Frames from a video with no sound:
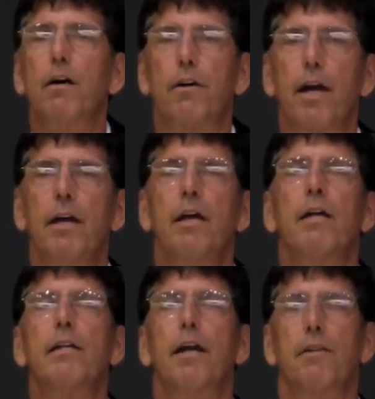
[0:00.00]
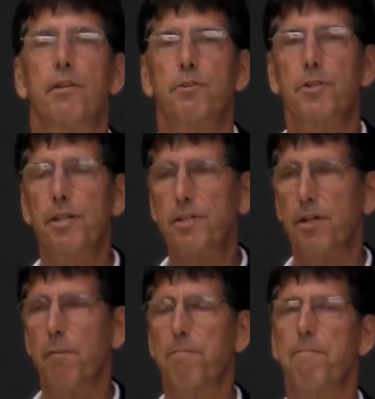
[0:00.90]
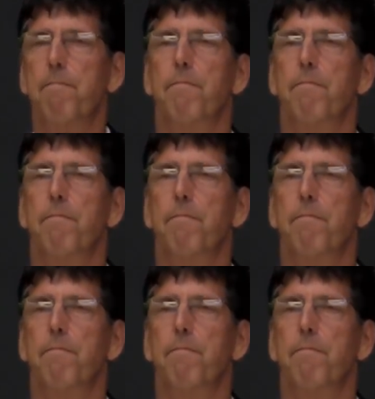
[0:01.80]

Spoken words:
Okay. Now, the traditional